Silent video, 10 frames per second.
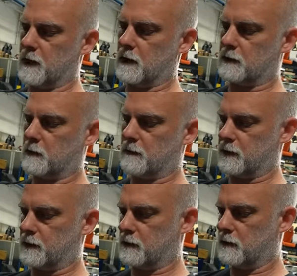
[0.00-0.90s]
Yeah, it
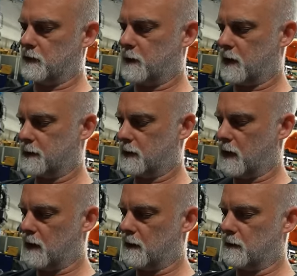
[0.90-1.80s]
swivels in two spots,
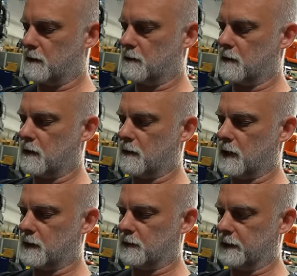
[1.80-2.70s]
and
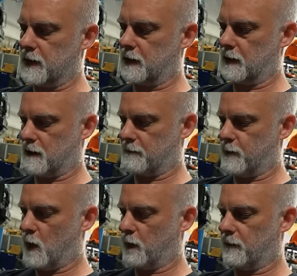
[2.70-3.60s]
it's leaking out of
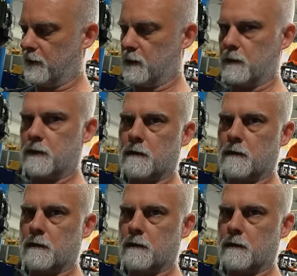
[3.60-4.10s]
both of those.